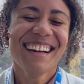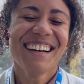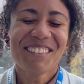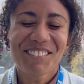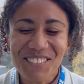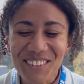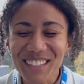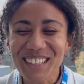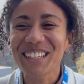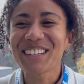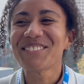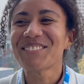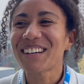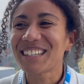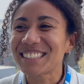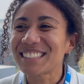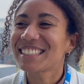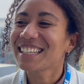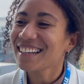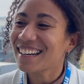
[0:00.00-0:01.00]
Pretty
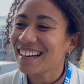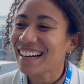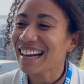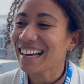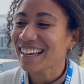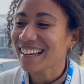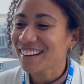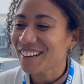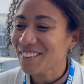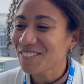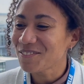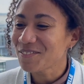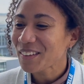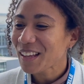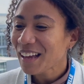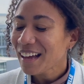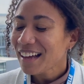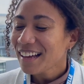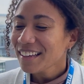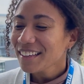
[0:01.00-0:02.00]
much, yeah.
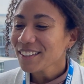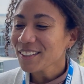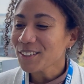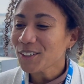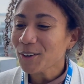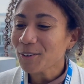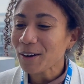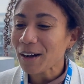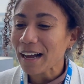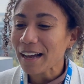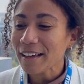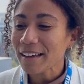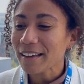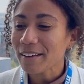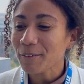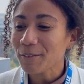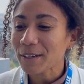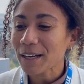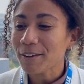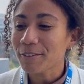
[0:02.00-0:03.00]

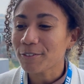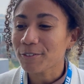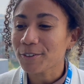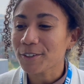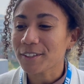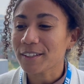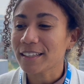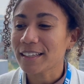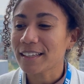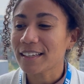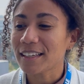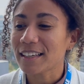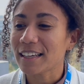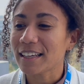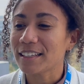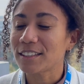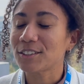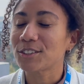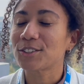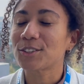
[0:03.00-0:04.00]
What I've really
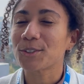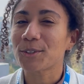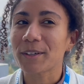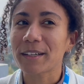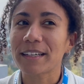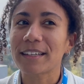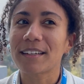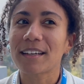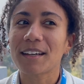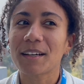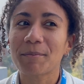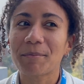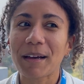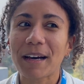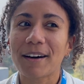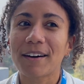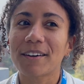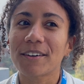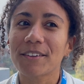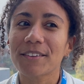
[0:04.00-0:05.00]
enjoyed
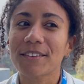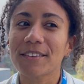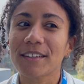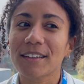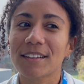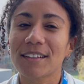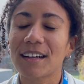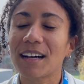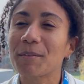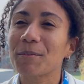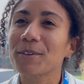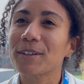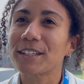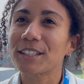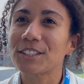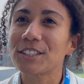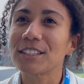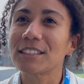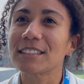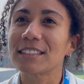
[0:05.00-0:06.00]
about the
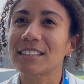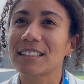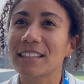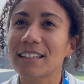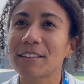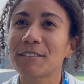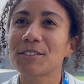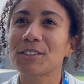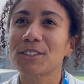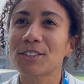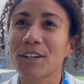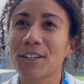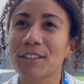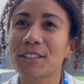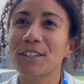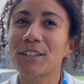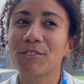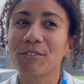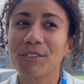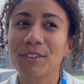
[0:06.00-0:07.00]
collaborations that I've
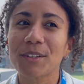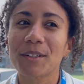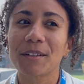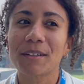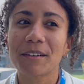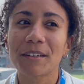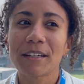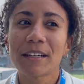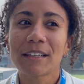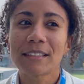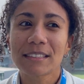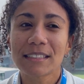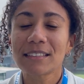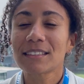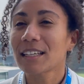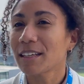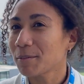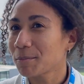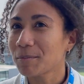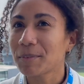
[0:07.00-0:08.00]
started since
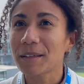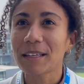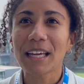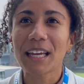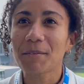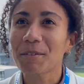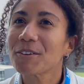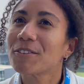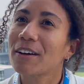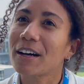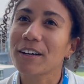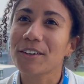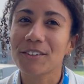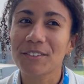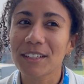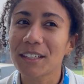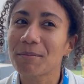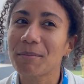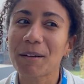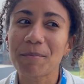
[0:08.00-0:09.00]
I became a
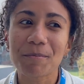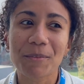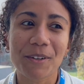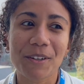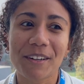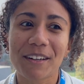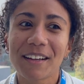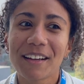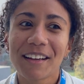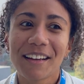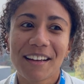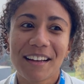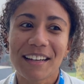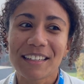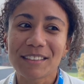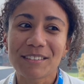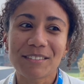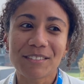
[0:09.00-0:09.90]
faculty member and